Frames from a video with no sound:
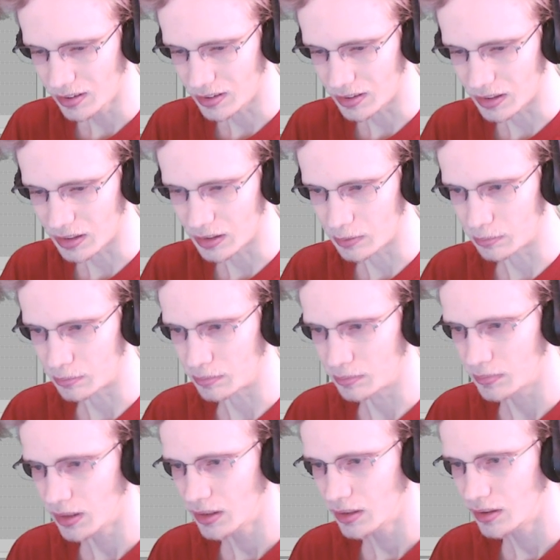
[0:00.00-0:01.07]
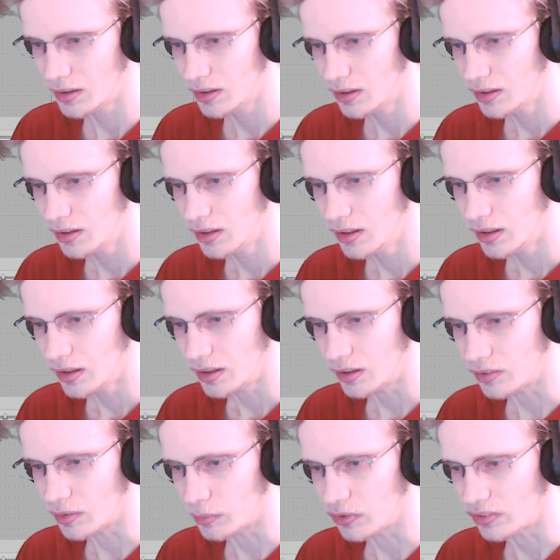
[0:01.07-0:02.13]
Because
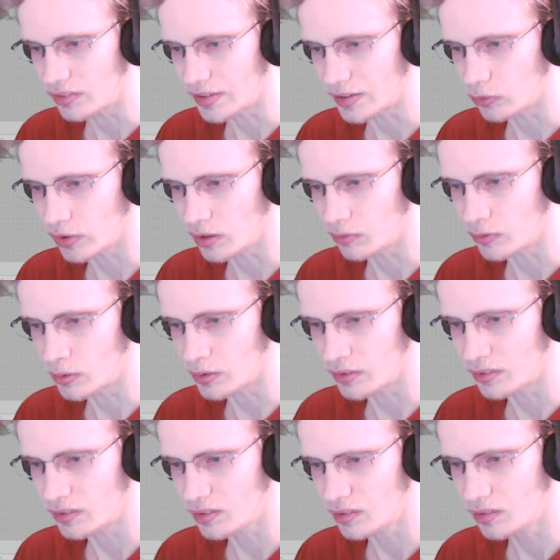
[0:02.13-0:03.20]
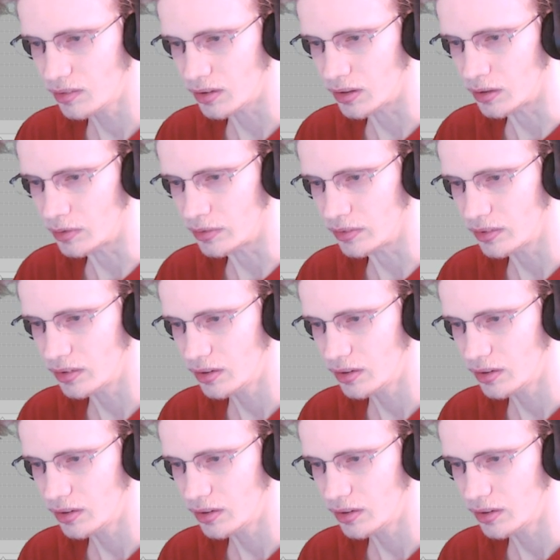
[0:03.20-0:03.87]
I'm just like trying to focus, you know,